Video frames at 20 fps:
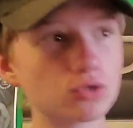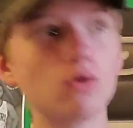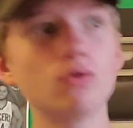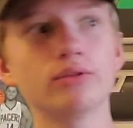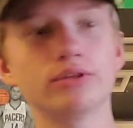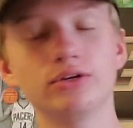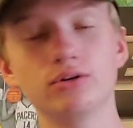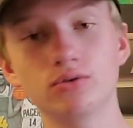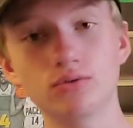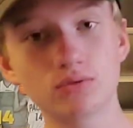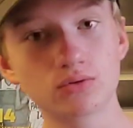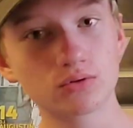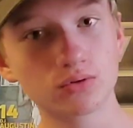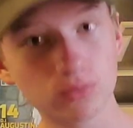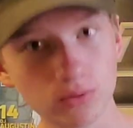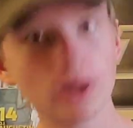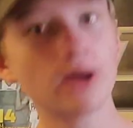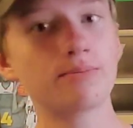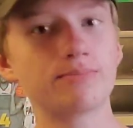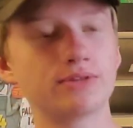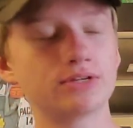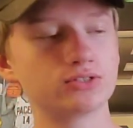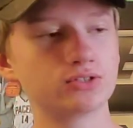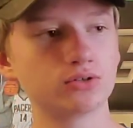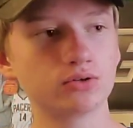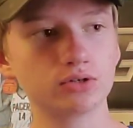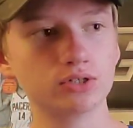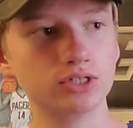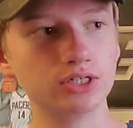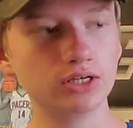Holy crap, that's a
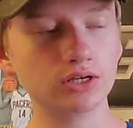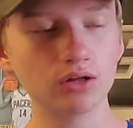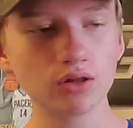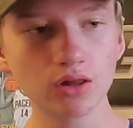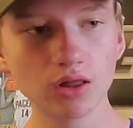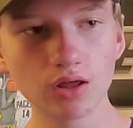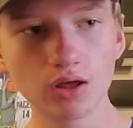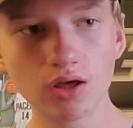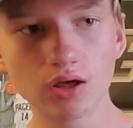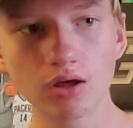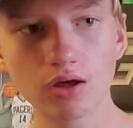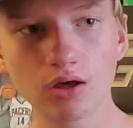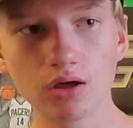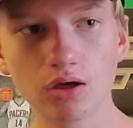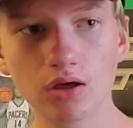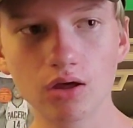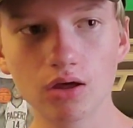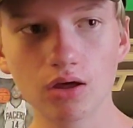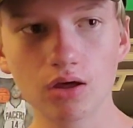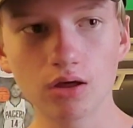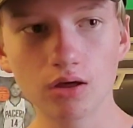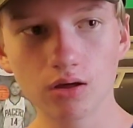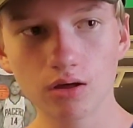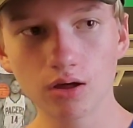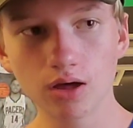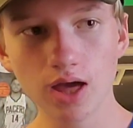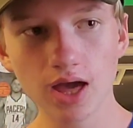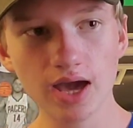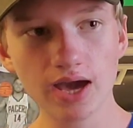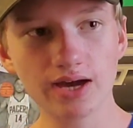good deal.
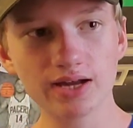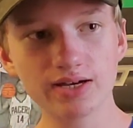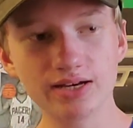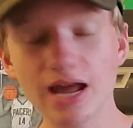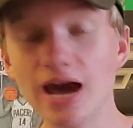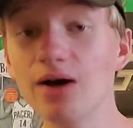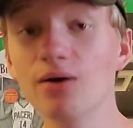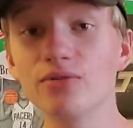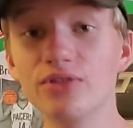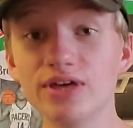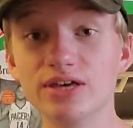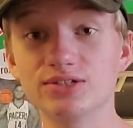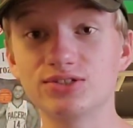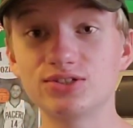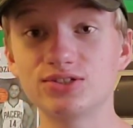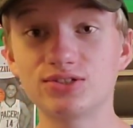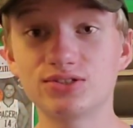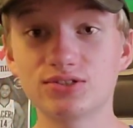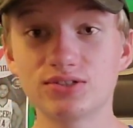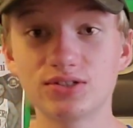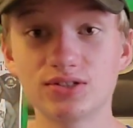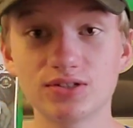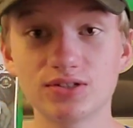And now this.